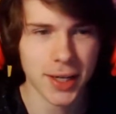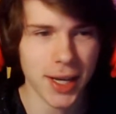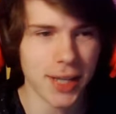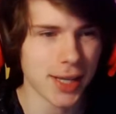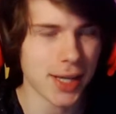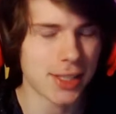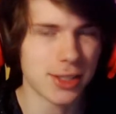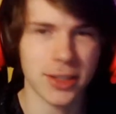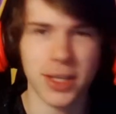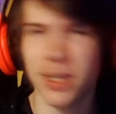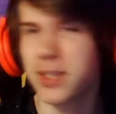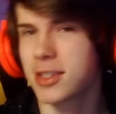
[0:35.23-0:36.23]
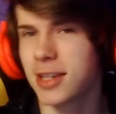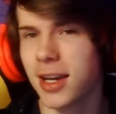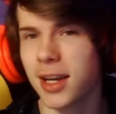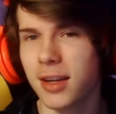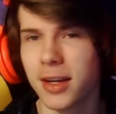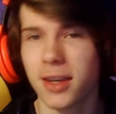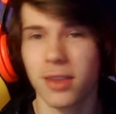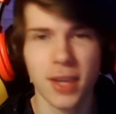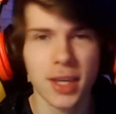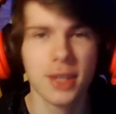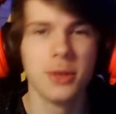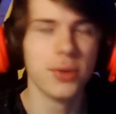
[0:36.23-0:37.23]
It's actually insane. Like,
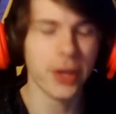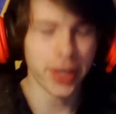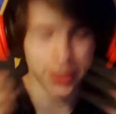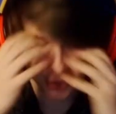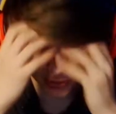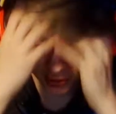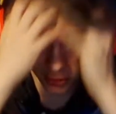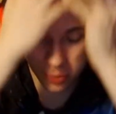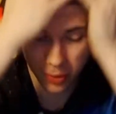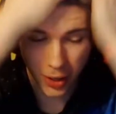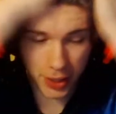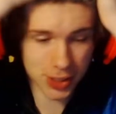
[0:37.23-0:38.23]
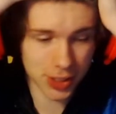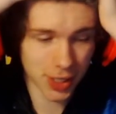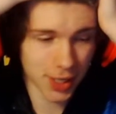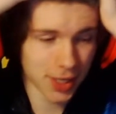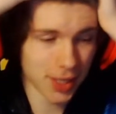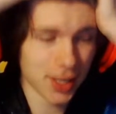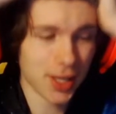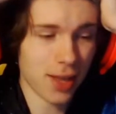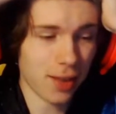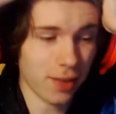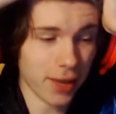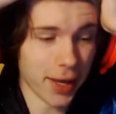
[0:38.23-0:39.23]
thank you guys so much
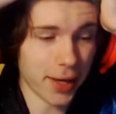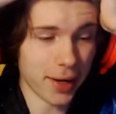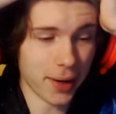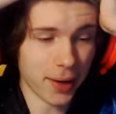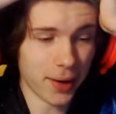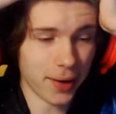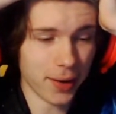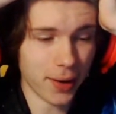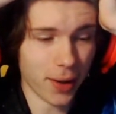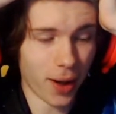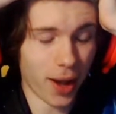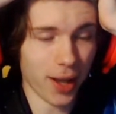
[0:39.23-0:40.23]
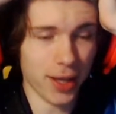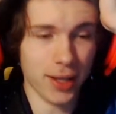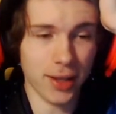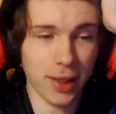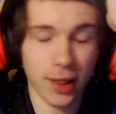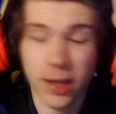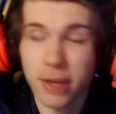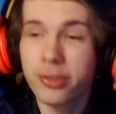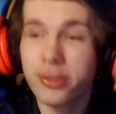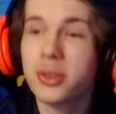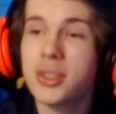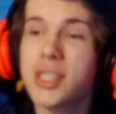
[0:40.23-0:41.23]
that I live
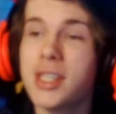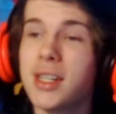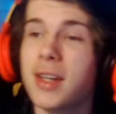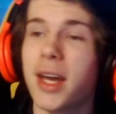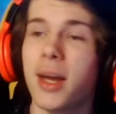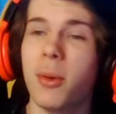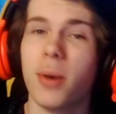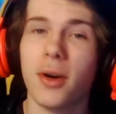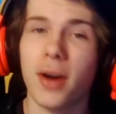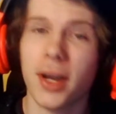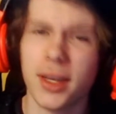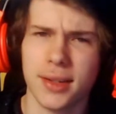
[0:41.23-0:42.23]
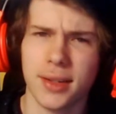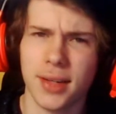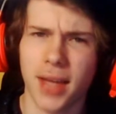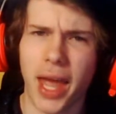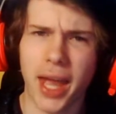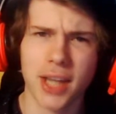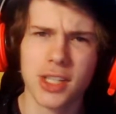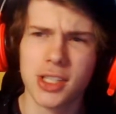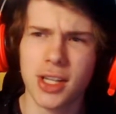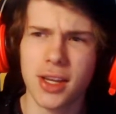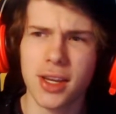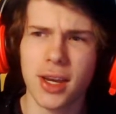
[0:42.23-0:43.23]
to see the day where I
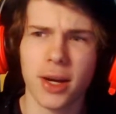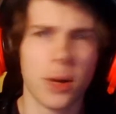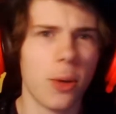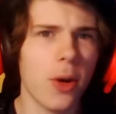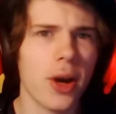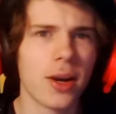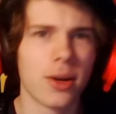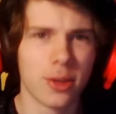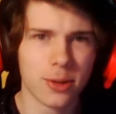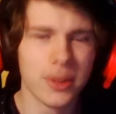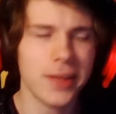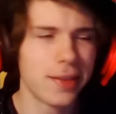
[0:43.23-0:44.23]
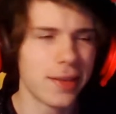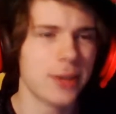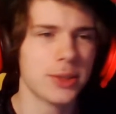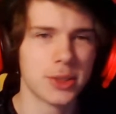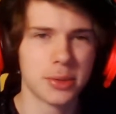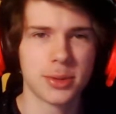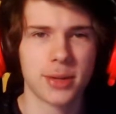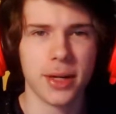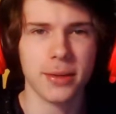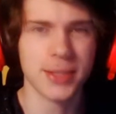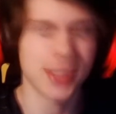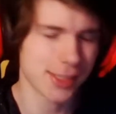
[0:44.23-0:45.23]
actually acquire three thousand
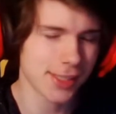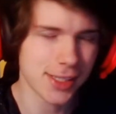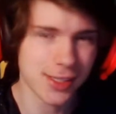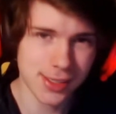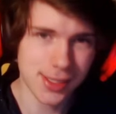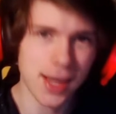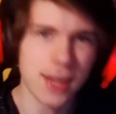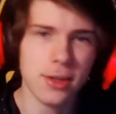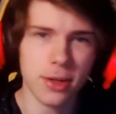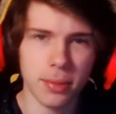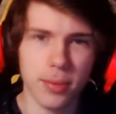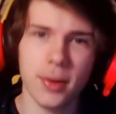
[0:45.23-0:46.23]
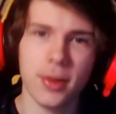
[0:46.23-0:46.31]
subscribers. That's an insane number.